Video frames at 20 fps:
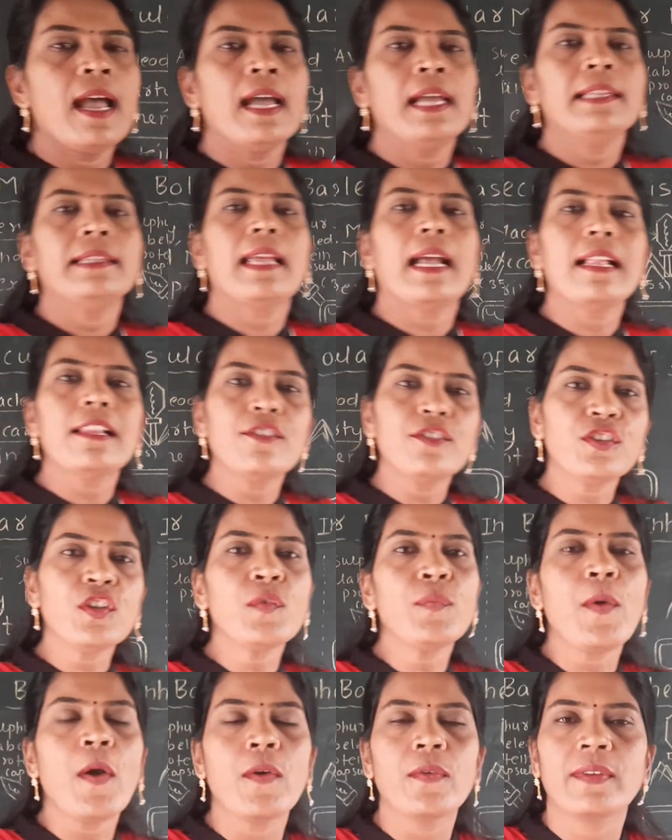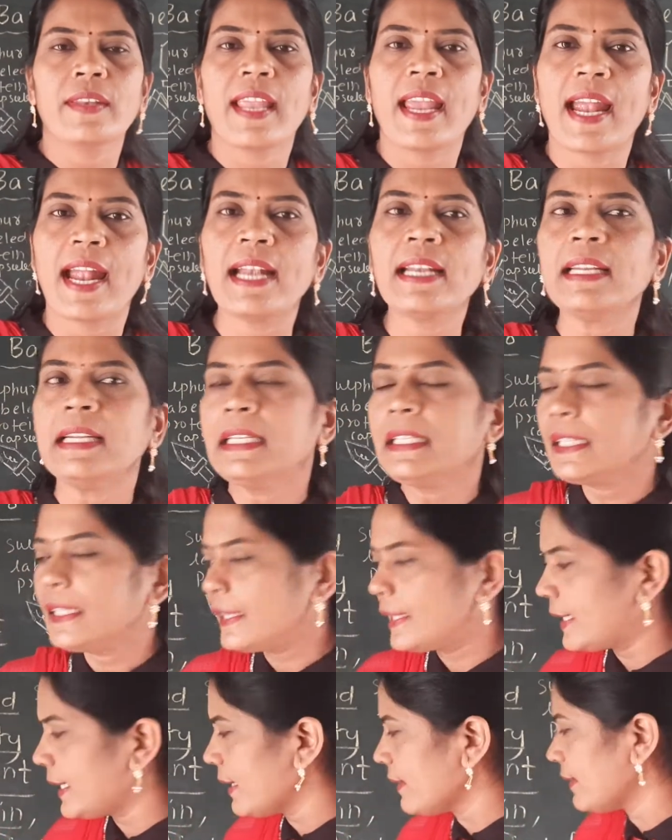They also found that
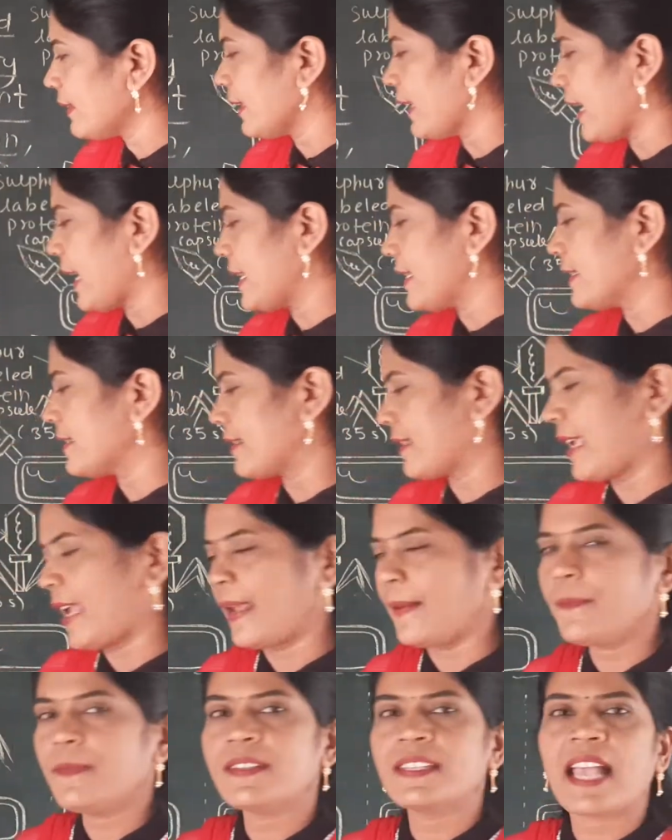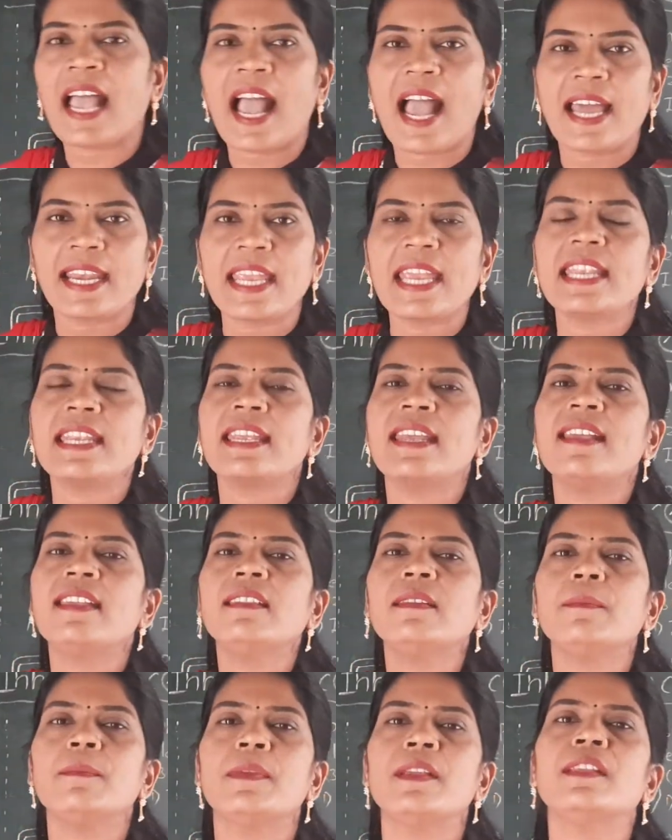these enzymes,
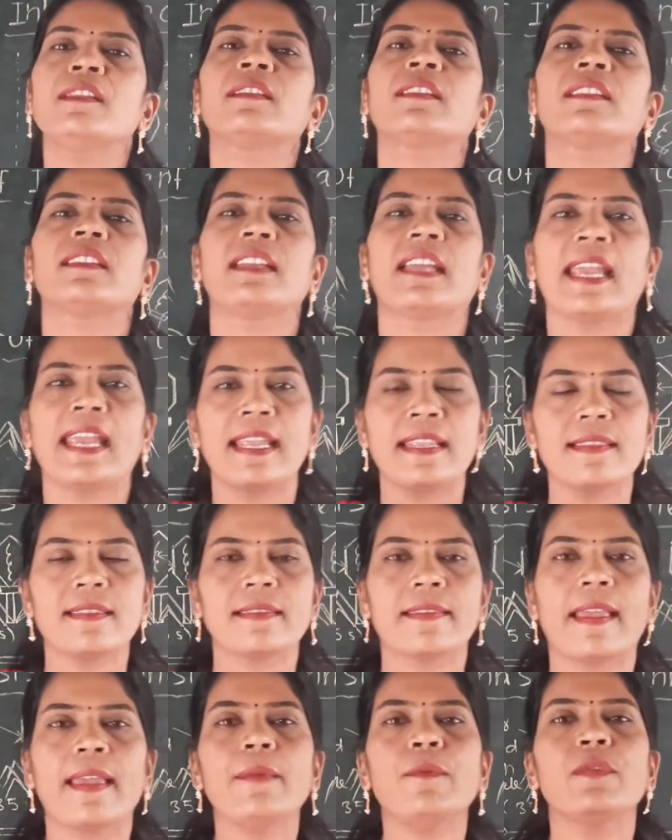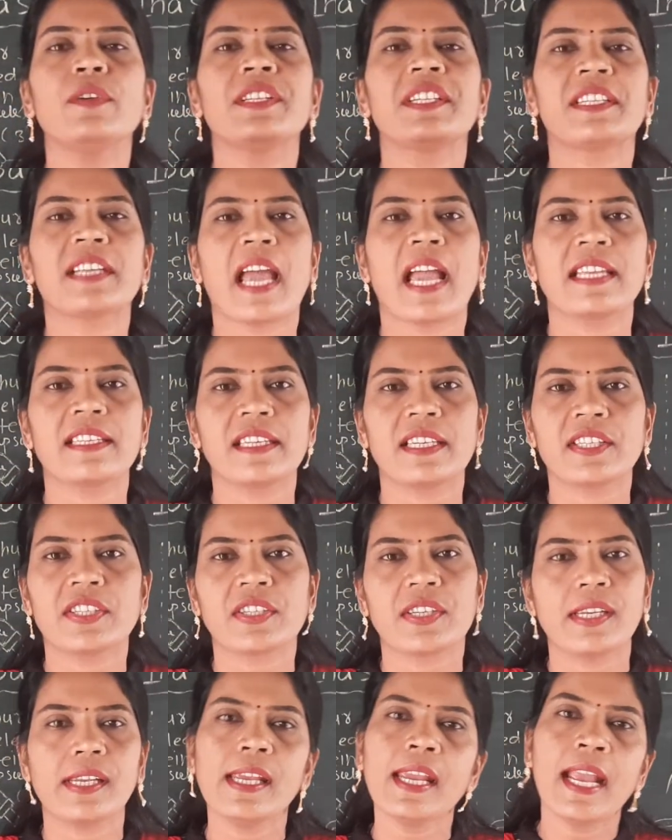RNase means the enzyme which digests
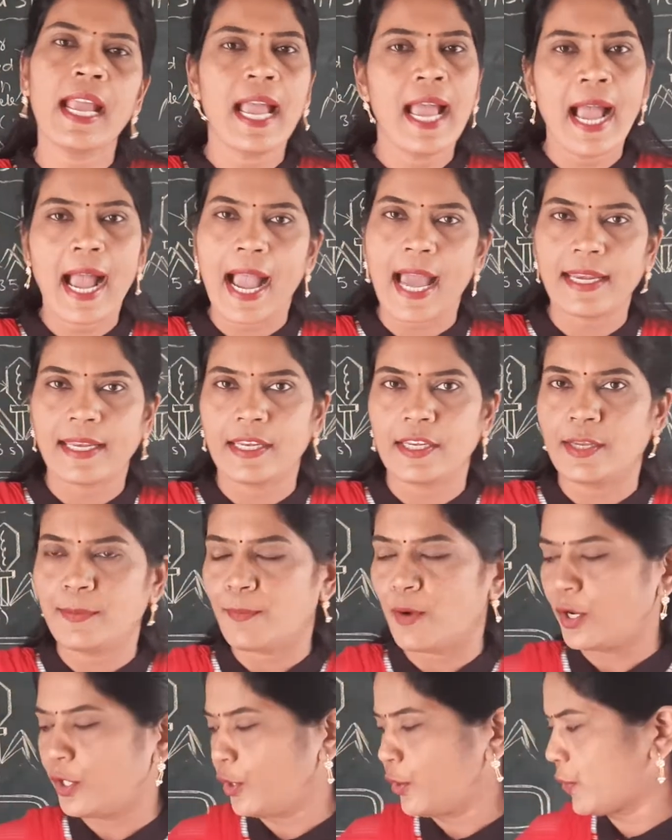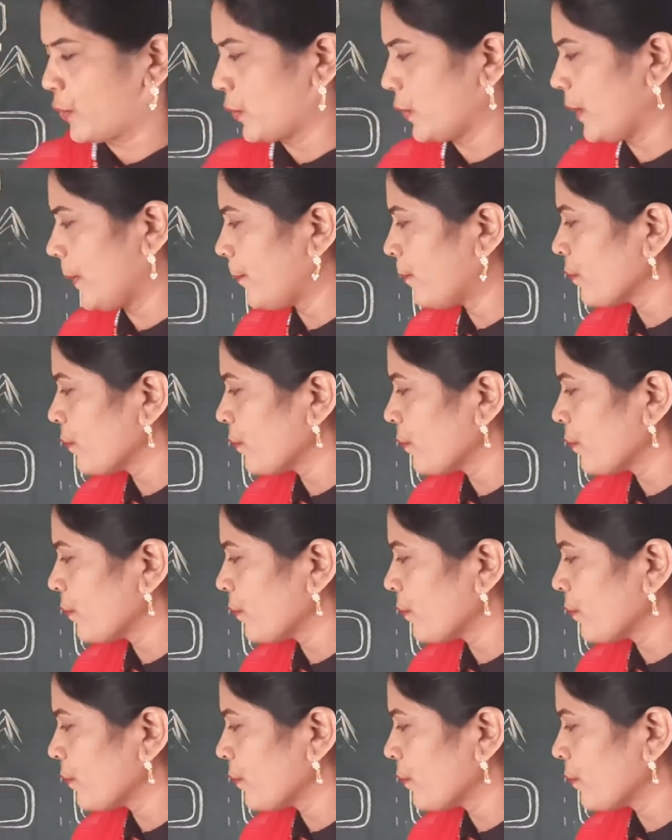the RNA molecule.